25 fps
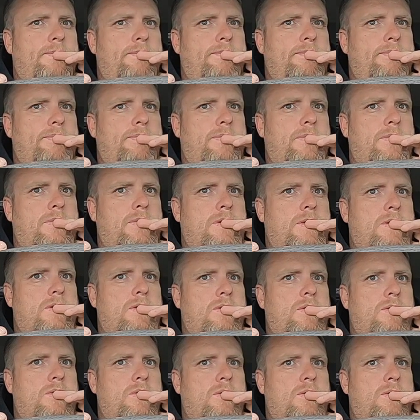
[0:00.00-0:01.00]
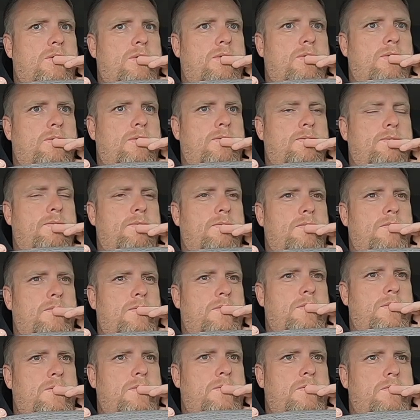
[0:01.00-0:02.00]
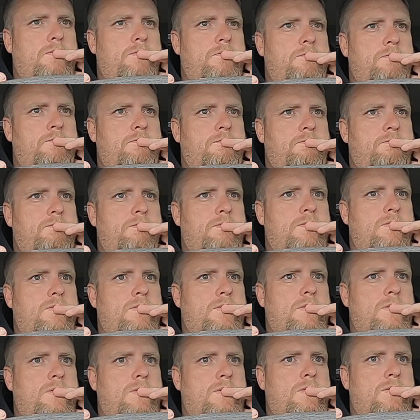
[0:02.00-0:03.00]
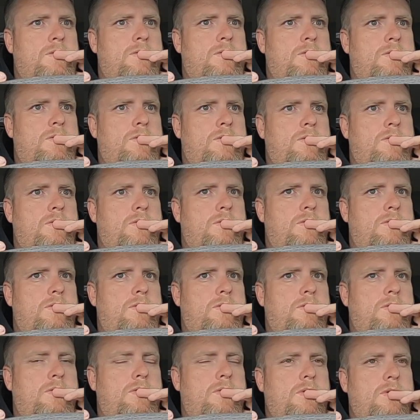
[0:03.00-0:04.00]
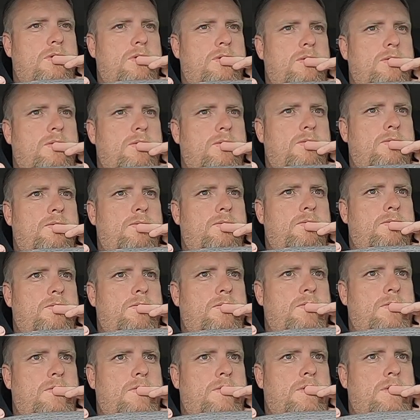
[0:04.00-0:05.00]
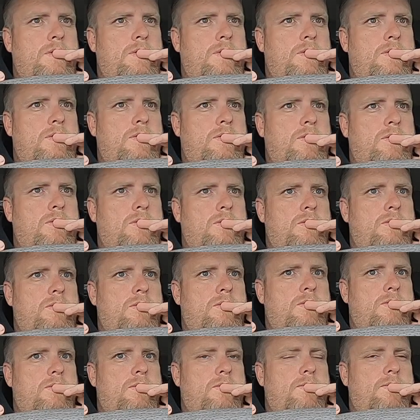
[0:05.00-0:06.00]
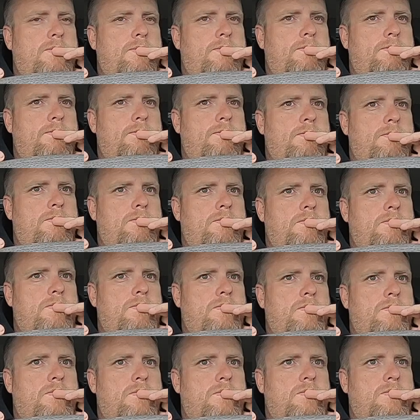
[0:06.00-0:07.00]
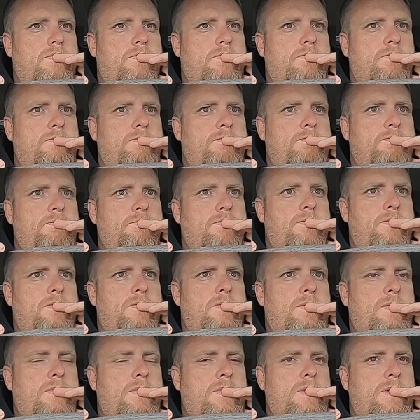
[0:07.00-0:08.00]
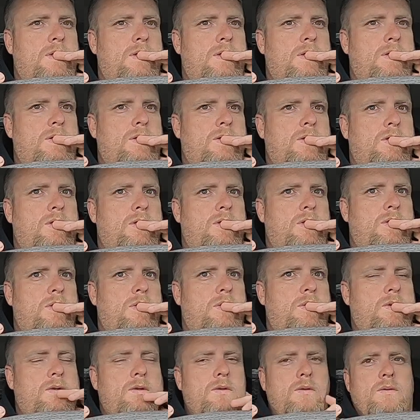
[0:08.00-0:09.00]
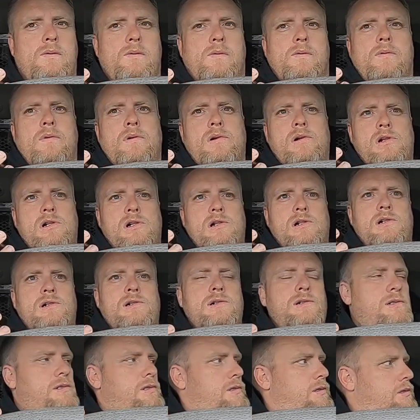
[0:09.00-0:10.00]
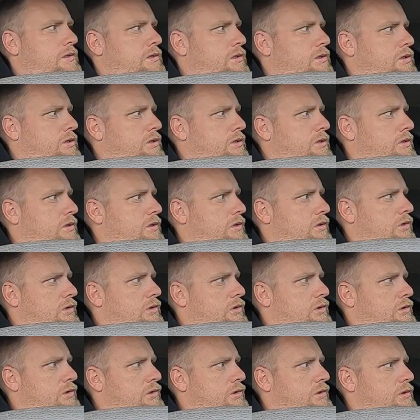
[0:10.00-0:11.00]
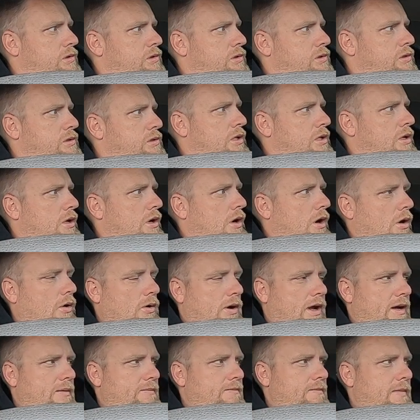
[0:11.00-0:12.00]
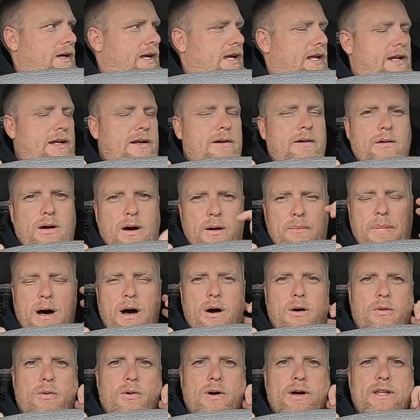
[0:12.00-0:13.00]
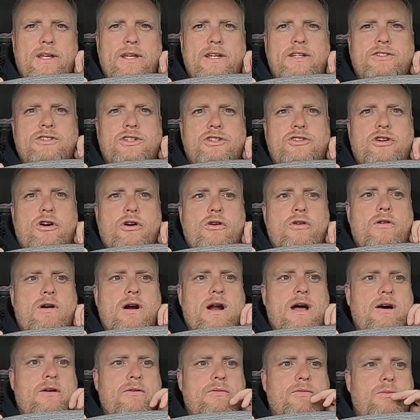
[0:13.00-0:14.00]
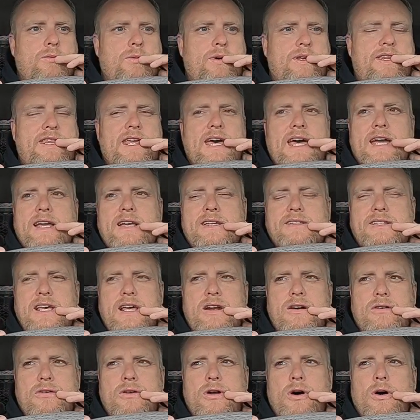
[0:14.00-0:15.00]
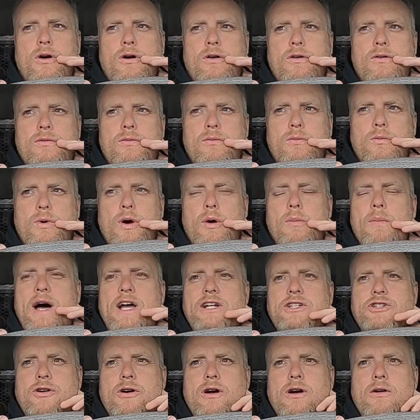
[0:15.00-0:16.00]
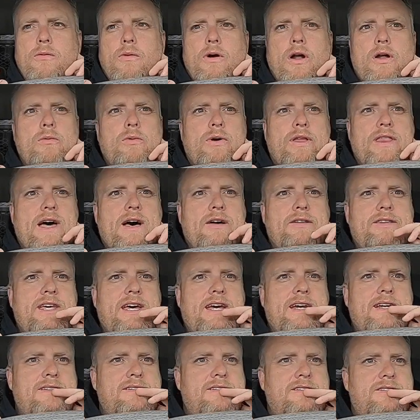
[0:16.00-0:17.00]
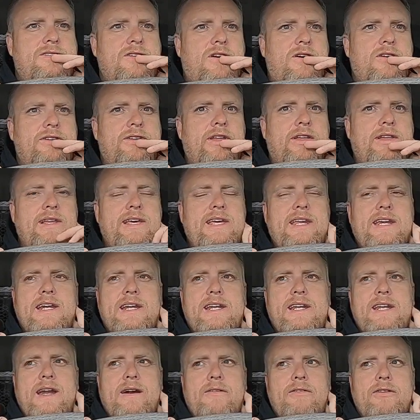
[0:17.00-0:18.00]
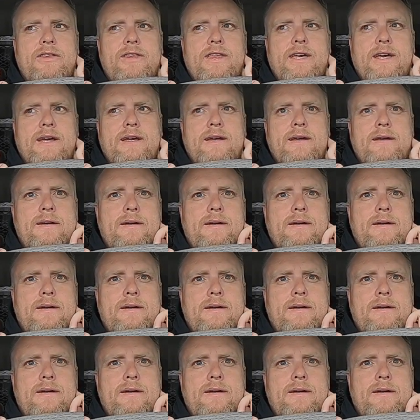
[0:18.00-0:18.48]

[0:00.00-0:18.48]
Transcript: if that's what we're thinking, then we'll probably just have to have you send it to us so we can test everything, make sure that's what it is, and if it is, we'll just replace the monitor, send it back to you. Okay, and about what is a turnaround with that? Because I don't know, will my truck run without that? Because it's all deleted and everything.